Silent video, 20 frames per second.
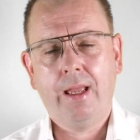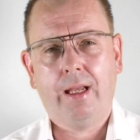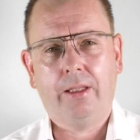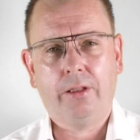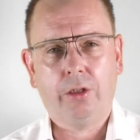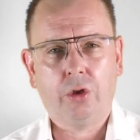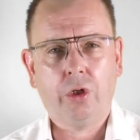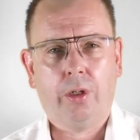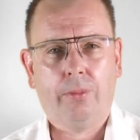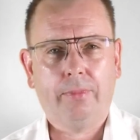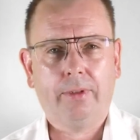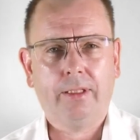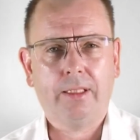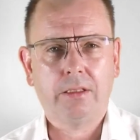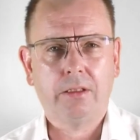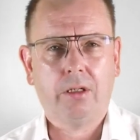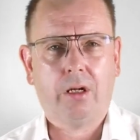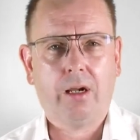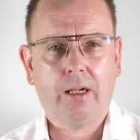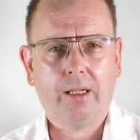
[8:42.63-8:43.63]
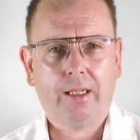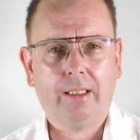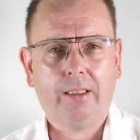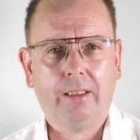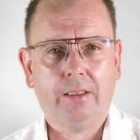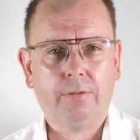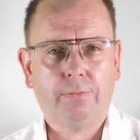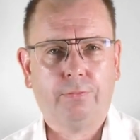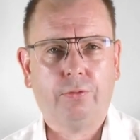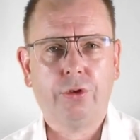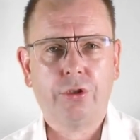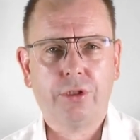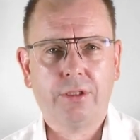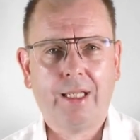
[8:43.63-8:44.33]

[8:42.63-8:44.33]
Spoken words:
And the company's now getting its first